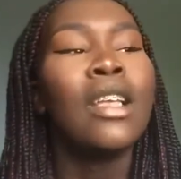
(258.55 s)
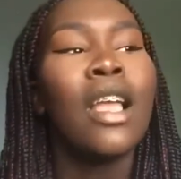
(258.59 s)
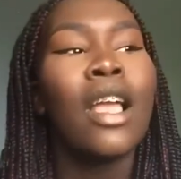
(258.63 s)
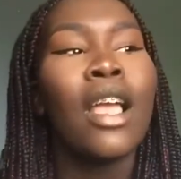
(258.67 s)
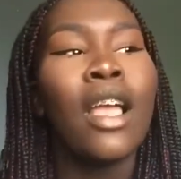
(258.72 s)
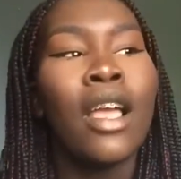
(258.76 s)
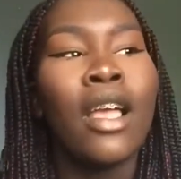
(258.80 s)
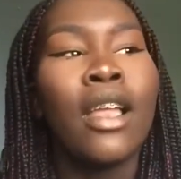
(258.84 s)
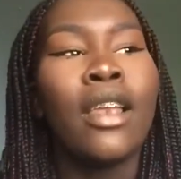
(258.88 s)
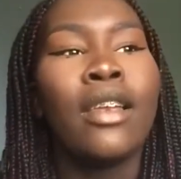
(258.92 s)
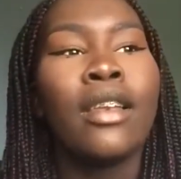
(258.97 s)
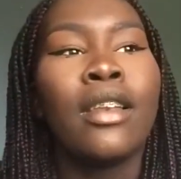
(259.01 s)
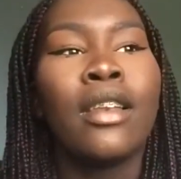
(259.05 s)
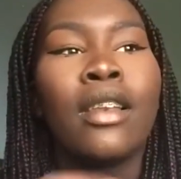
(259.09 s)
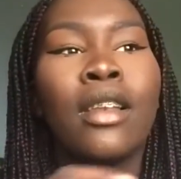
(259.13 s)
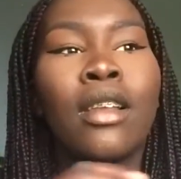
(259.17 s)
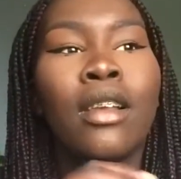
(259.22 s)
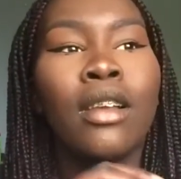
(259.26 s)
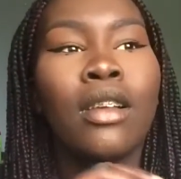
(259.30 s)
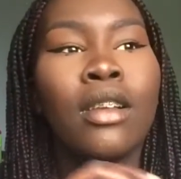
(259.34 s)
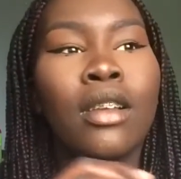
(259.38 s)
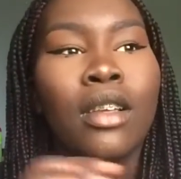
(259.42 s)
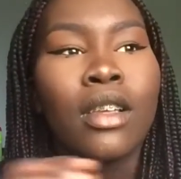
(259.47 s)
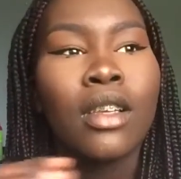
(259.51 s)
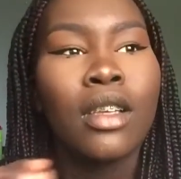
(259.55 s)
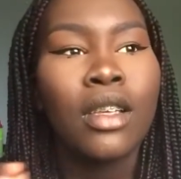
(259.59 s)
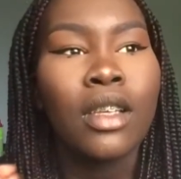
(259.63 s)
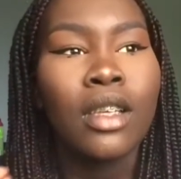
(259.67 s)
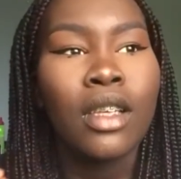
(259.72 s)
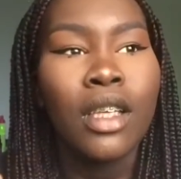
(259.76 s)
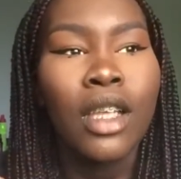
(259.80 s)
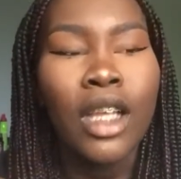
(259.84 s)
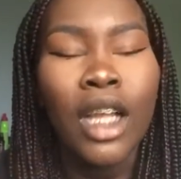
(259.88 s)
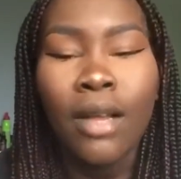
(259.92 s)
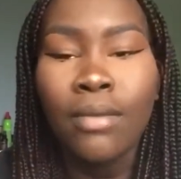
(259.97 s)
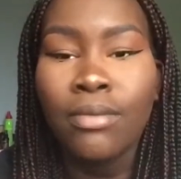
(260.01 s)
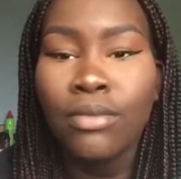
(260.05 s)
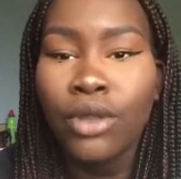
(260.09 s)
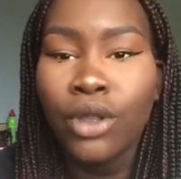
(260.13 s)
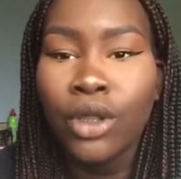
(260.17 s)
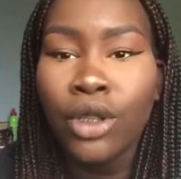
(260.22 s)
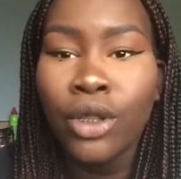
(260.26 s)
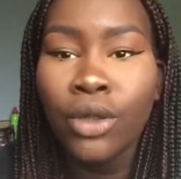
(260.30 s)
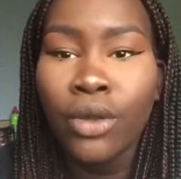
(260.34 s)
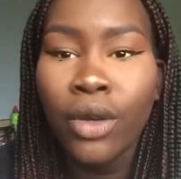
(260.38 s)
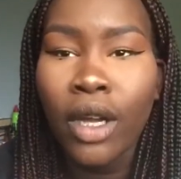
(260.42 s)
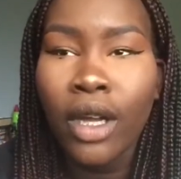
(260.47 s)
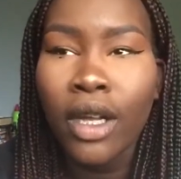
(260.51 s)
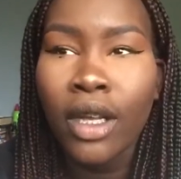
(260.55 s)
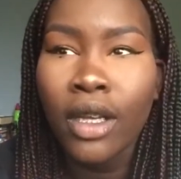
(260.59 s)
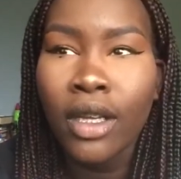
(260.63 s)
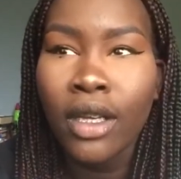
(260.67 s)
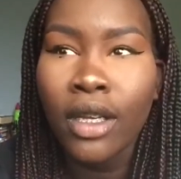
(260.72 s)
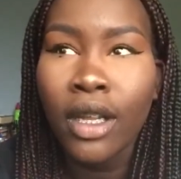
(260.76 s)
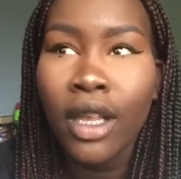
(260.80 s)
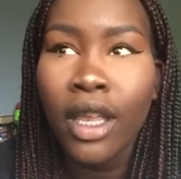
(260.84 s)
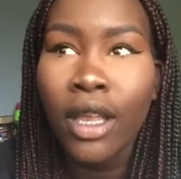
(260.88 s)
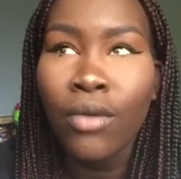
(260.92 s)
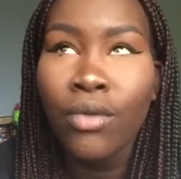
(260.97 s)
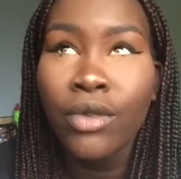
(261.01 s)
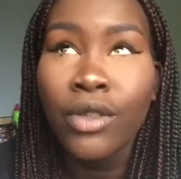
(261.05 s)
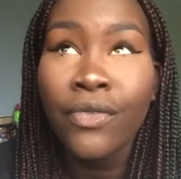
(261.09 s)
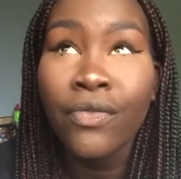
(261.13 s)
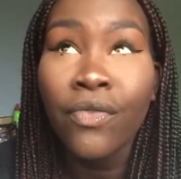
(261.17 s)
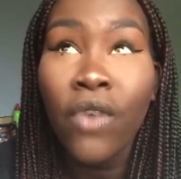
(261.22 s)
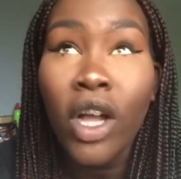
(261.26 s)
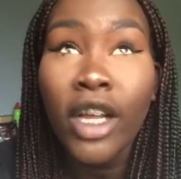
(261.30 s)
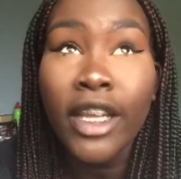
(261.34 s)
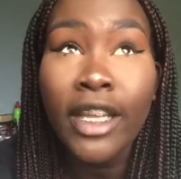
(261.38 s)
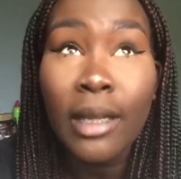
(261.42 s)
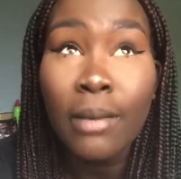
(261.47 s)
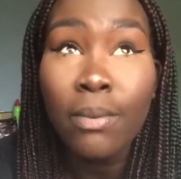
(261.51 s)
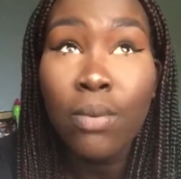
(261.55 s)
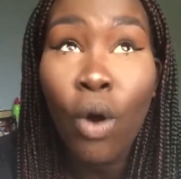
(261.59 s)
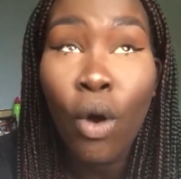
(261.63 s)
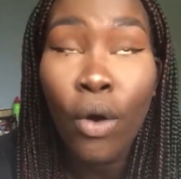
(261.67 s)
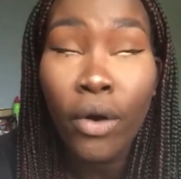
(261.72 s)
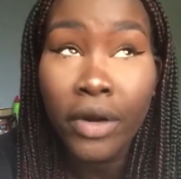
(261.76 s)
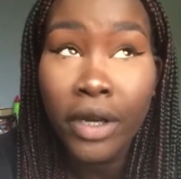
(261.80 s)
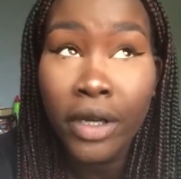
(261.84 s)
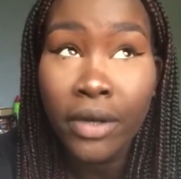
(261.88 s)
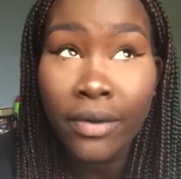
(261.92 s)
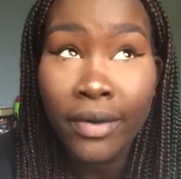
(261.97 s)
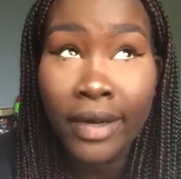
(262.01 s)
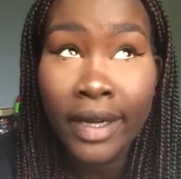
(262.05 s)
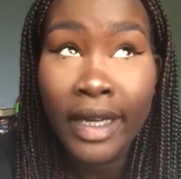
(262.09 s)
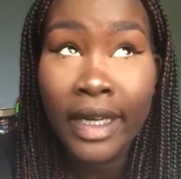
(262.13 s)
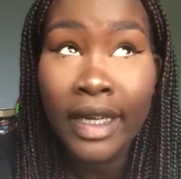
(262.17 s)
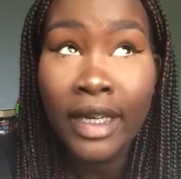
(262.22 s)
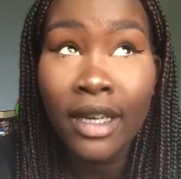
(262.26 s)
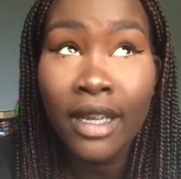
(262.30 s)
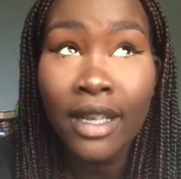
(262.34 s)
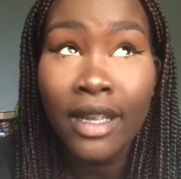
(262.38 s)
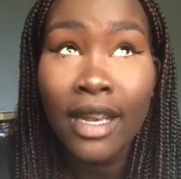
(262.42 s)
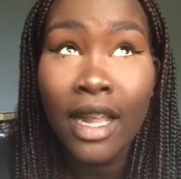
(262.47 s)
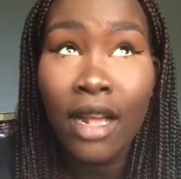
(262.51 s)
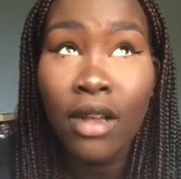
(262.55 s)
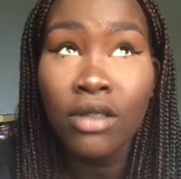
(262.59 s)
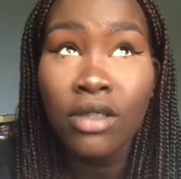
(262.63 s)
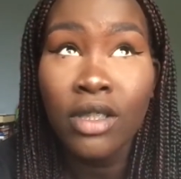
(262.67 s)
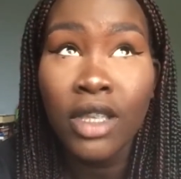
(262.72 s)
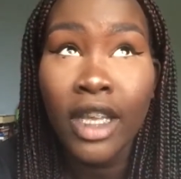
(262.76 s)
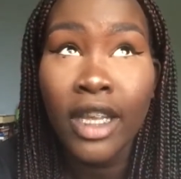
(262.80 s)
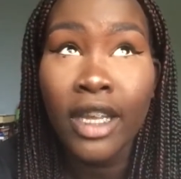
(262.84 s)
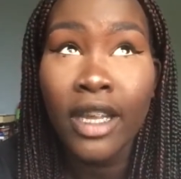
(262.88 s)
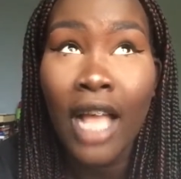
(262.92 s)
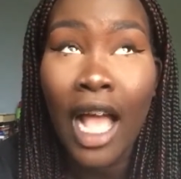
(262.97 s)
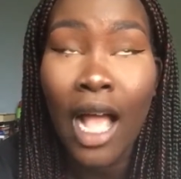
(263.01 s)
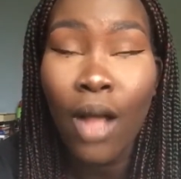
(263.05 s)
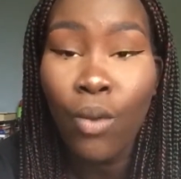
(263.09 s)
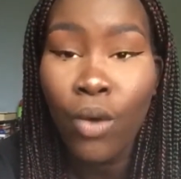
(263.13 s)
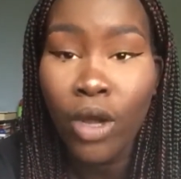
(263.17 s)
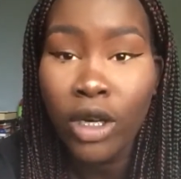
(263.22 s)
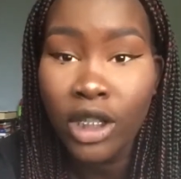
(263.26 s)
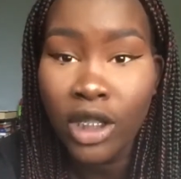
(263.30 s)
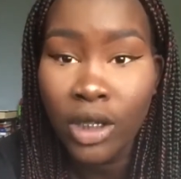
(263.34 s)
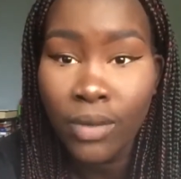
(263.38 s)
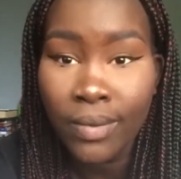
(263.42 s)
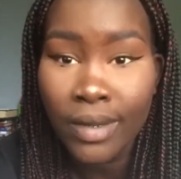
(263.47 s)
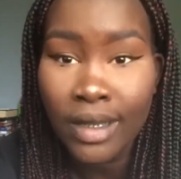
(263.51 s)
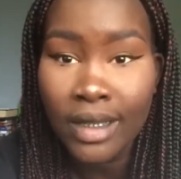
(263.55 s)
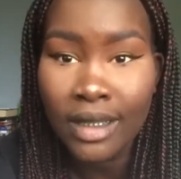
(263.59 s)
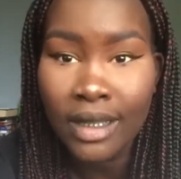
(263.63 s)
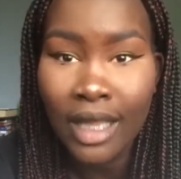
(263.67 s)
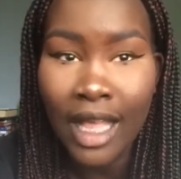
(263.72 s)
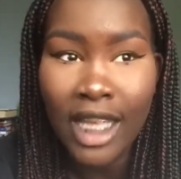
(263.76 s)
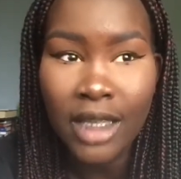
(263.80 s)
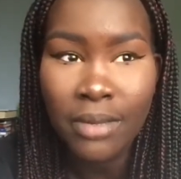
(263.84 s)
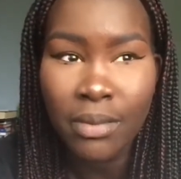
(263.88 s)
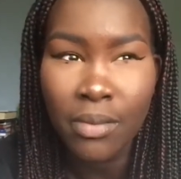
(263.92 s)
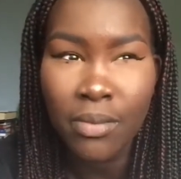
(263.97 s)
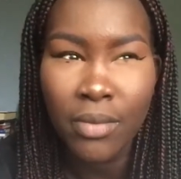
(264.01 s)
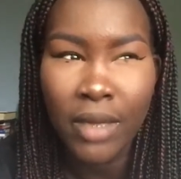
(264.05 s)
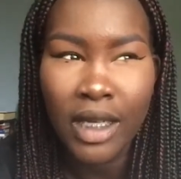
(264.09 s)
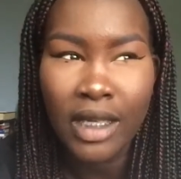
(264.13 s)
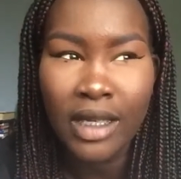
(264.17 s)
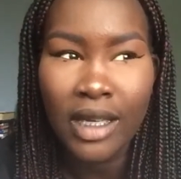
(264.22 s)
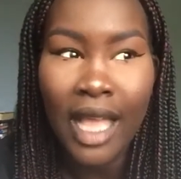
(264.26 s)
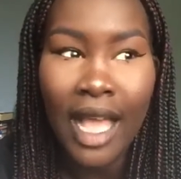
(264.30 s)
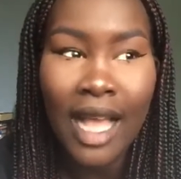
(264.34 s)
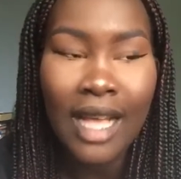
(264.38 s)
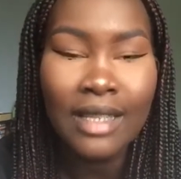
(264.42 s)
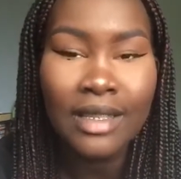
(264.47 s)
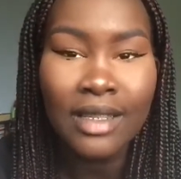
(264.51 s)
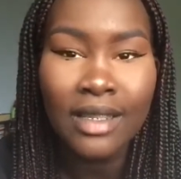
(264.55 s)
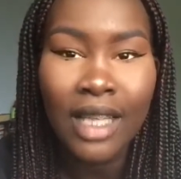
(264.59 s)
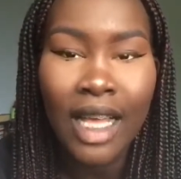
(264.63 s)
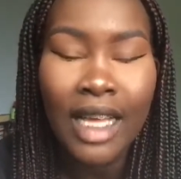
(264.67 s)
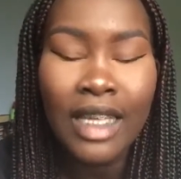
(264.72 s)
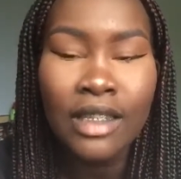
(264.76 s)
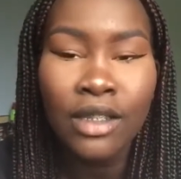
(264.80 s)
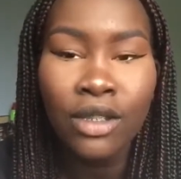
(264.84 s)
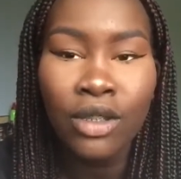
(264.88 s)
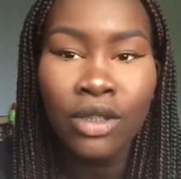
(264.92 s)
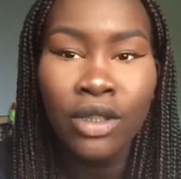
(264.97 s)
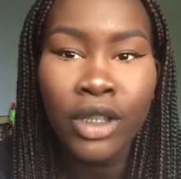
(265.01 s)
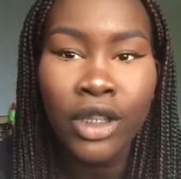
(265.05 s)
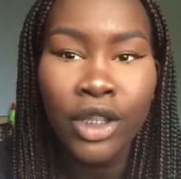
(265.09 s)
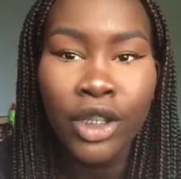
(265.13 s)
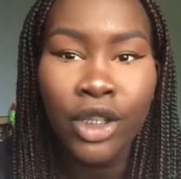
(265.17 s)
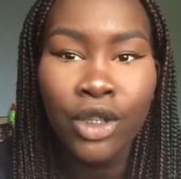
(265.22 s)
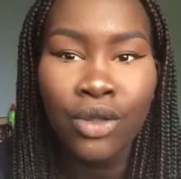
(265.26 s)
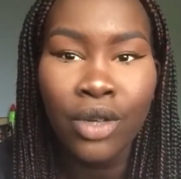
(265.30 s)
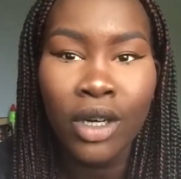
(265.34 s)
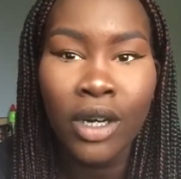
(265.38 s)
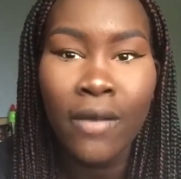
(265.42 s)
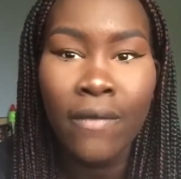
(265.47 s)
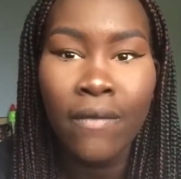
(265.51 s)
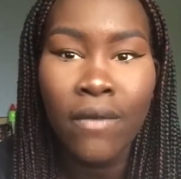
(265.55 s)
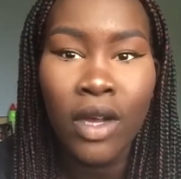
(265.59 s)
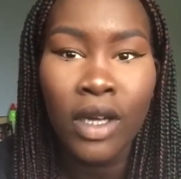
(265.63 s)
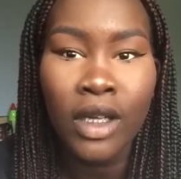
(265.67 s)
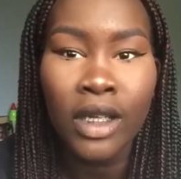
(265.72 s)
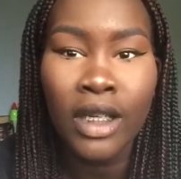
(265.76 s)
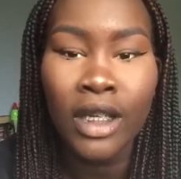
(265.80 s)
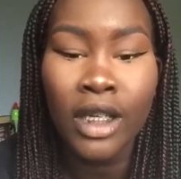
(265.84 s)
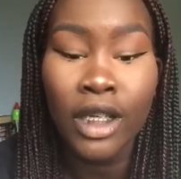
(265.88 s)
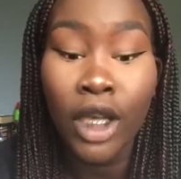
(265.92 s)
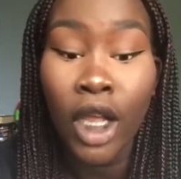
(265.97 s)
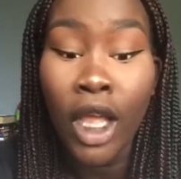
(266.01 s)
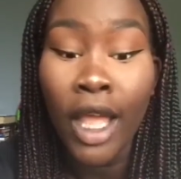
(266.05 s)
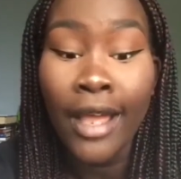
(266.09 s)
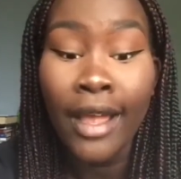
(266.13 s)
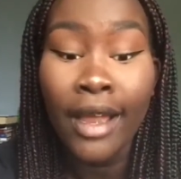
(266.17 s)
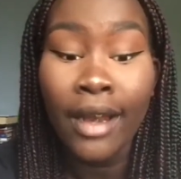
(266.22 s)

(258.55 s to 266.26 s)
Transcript: And he comes through, and it was fucking pouring rain, and I was like, I wanted to wear slides, but I'm like, nah, slides look like you're trying to fucking